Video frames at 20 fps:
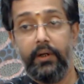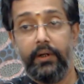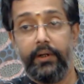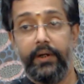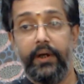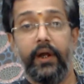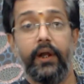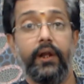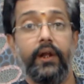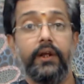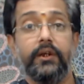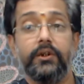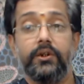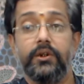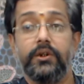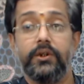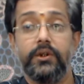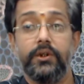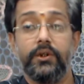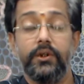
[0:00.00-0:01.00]
here it
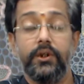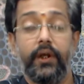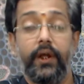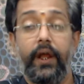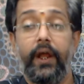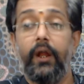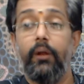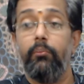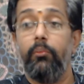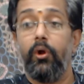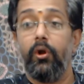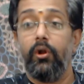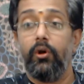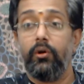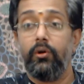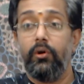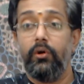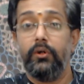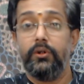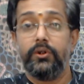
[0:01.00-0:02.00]
is in
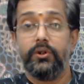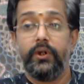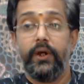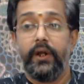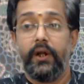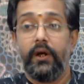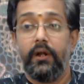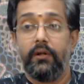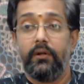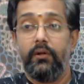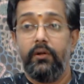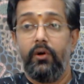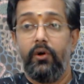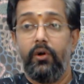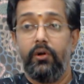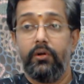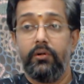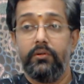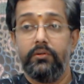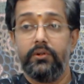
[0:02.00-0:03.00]
monocots there are
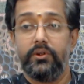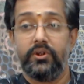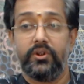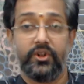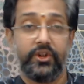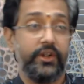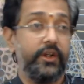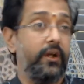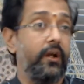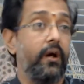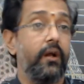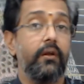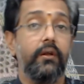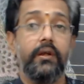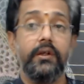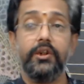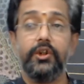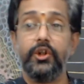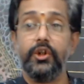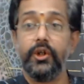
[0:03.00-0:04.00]
no
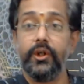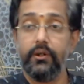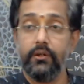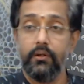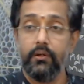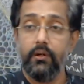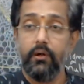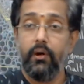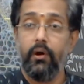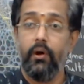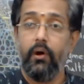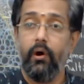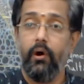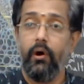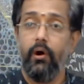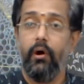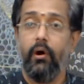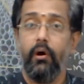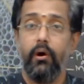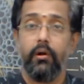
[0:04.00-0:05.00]
stellar region
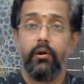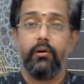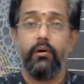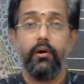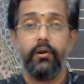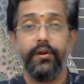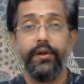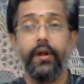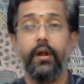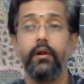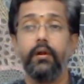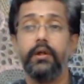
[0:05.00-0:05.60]
or cortical